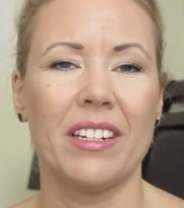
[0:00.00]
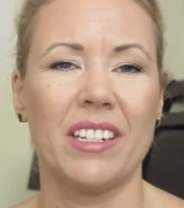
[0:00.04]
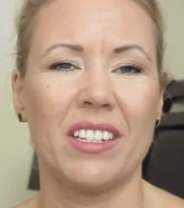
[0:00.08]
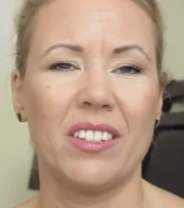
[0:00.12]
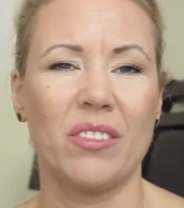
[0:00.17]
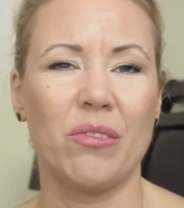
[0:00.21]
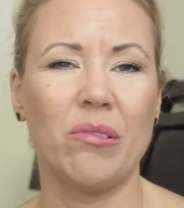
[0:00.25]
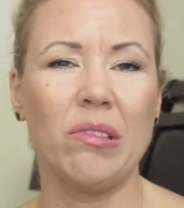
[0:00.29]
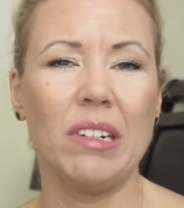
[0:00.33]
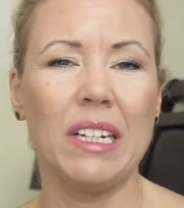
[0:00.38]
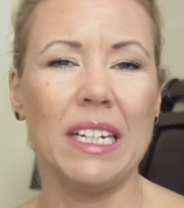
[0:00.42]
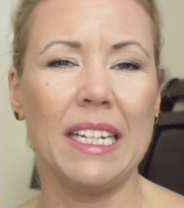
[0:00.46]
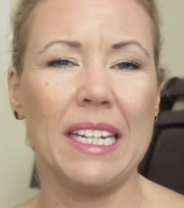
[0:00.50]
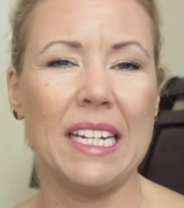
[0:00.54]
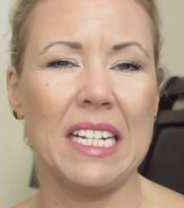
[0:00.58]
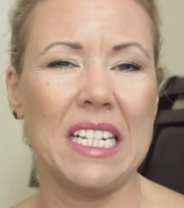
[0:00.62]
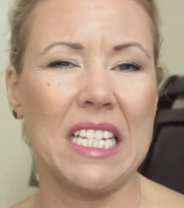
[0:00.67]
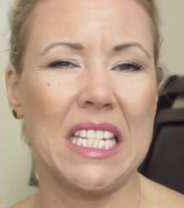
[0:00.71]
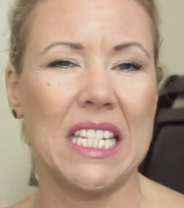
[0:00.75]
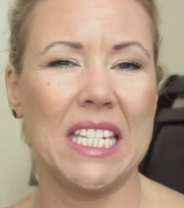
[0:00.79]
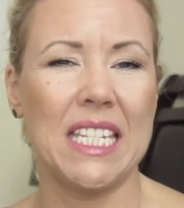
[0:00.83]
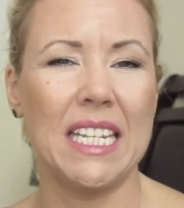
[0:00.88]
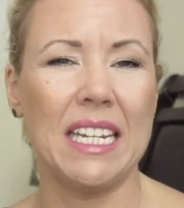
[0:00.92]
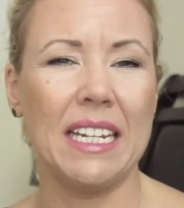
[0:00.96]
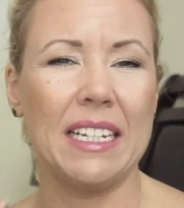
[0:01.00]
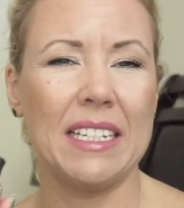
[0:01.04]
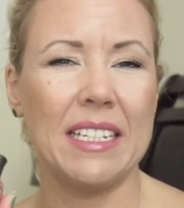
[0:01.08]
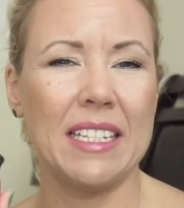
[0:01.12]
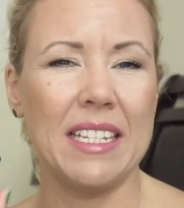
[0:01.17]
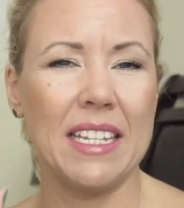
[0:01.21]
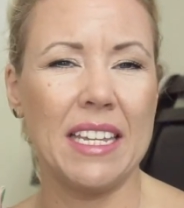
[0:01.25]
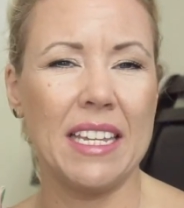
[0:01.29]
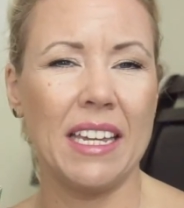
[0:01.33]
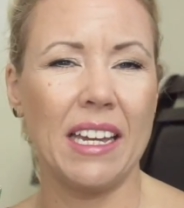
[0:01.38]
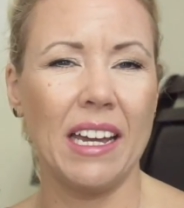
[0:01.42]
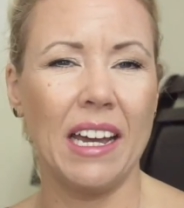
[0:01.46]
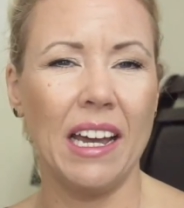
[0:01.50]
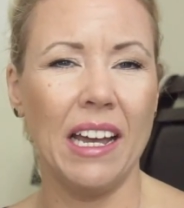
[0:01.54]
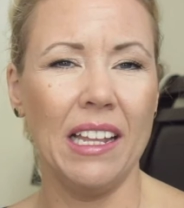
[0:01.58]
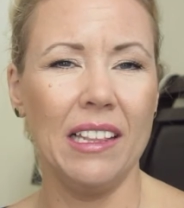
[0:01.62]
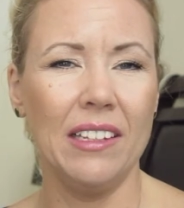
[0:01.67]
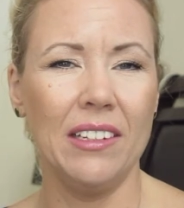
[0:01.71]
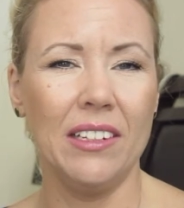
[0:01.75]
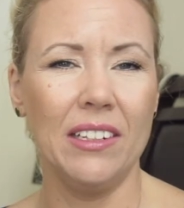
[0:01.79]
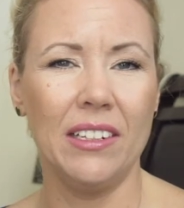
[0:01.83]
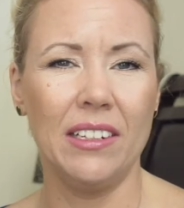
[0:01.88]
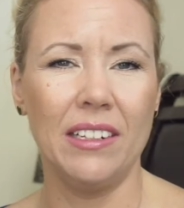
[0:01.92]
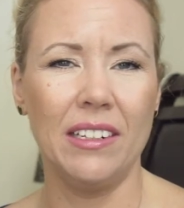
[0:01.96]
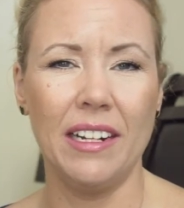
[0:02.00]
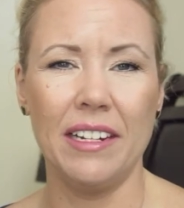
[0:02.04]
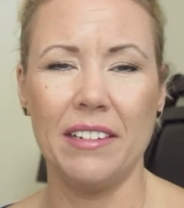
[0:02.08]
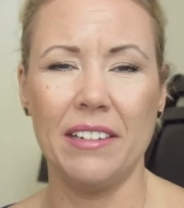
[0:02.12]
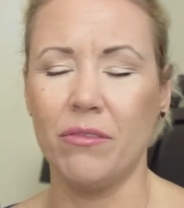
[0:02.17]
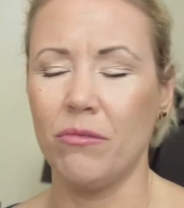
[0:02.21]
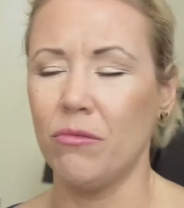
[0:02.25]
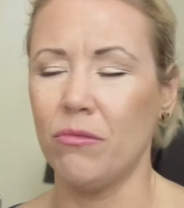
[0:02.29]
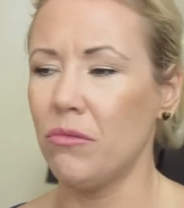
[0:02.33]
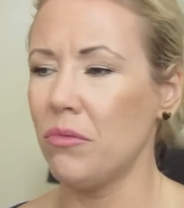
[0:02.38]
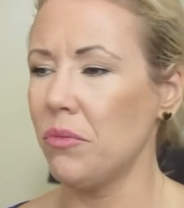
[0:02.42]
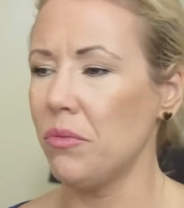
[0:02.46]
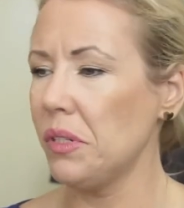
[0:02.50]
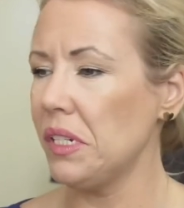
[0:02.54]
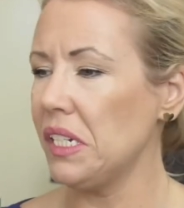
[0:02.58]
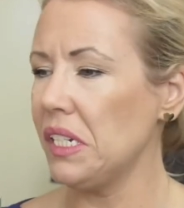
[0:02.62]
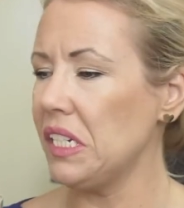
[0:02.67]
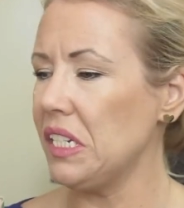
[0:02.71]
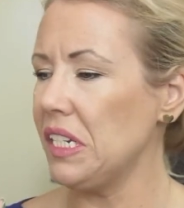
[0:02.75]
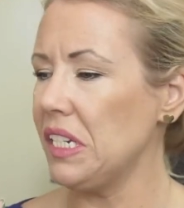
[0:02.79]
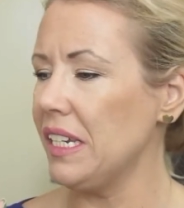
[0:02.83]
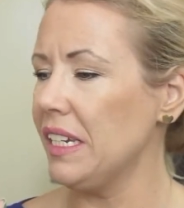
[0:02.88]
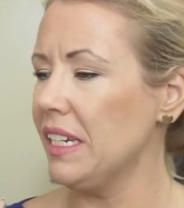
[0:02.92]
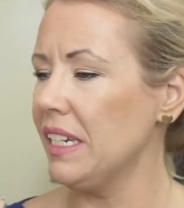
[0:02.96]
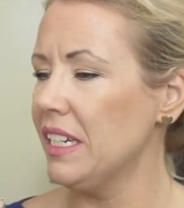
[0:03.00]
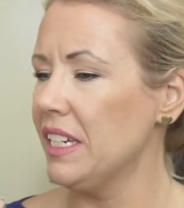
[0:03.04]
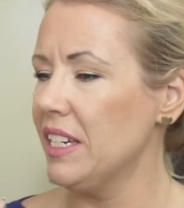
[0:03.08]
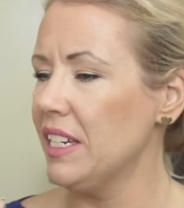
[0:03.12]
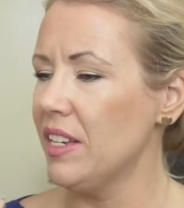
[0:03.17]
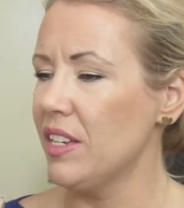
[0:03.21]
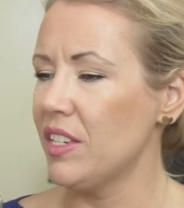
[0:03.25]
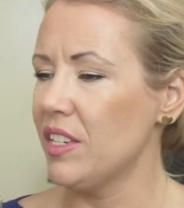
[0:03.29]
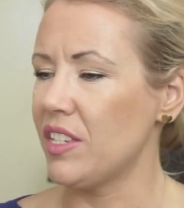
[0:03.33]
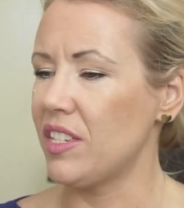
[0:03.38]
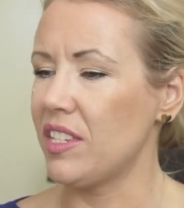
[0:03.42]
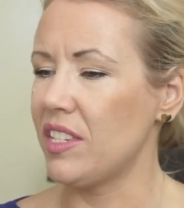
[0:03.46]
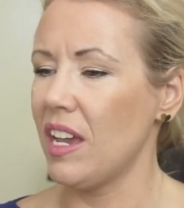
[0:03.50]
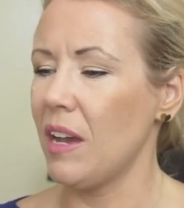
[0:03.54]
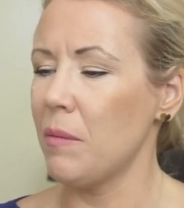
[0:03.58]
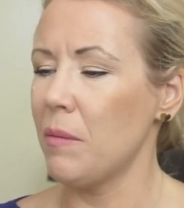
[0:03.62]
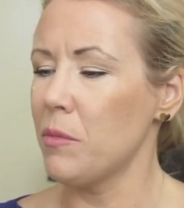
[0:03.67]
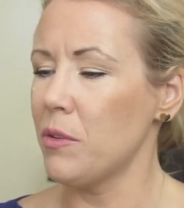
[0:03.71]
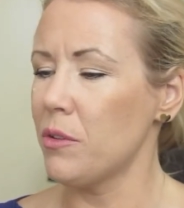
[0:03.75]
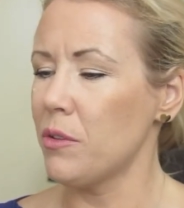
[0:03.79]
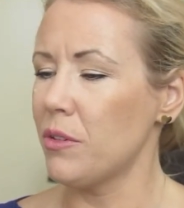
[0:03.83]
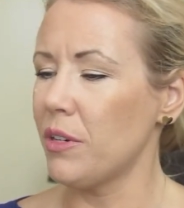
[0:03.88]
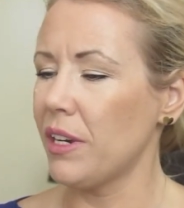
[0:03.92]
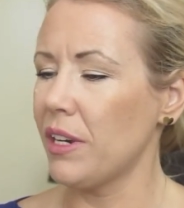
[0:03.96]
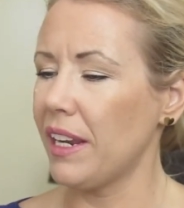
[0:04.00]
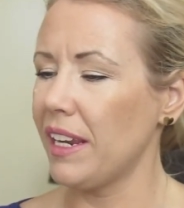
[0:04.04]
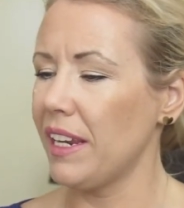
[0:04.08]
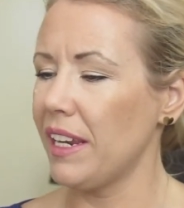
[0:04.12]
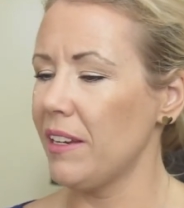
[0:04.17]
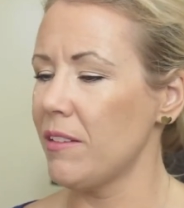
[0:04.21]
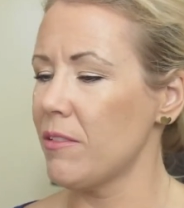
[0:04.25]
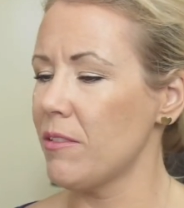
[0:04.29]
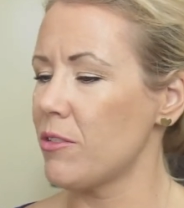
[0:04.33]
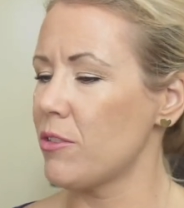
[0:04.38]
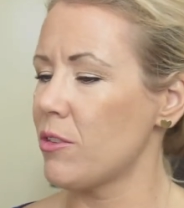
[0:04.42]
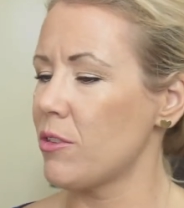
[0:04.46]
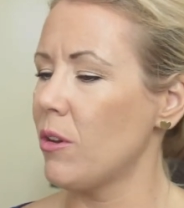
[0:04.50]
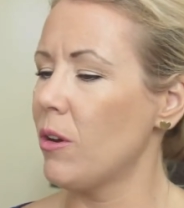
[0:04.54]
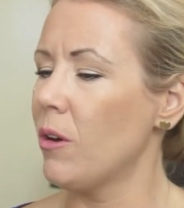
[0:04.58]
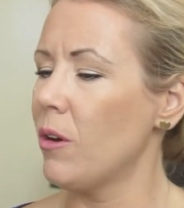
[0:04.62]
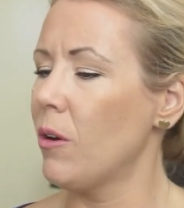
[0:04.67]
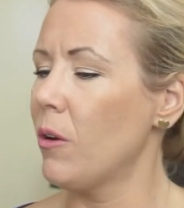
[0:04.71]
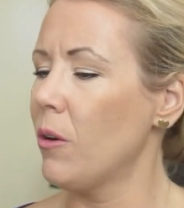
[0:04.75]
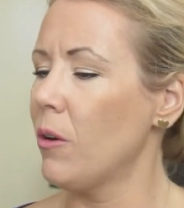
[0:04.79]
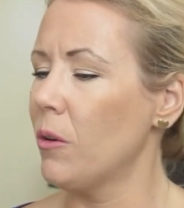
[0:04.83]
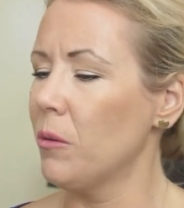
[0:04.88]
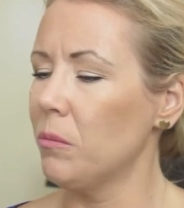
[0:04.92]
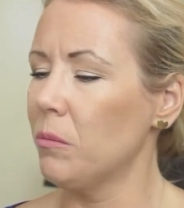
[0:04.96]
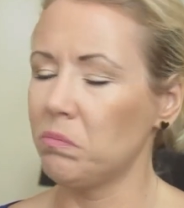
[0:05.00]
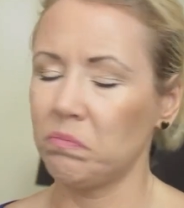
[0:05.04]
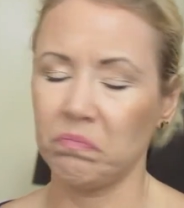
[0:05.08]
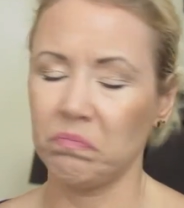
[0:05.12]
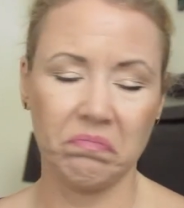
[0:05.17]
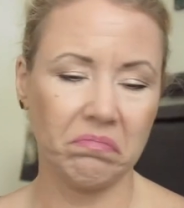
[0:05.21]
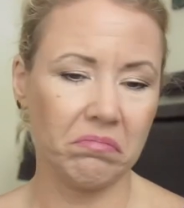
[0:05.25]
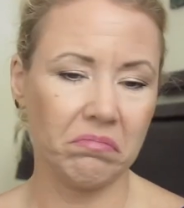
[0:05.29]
It's really a sexy color and really summery. So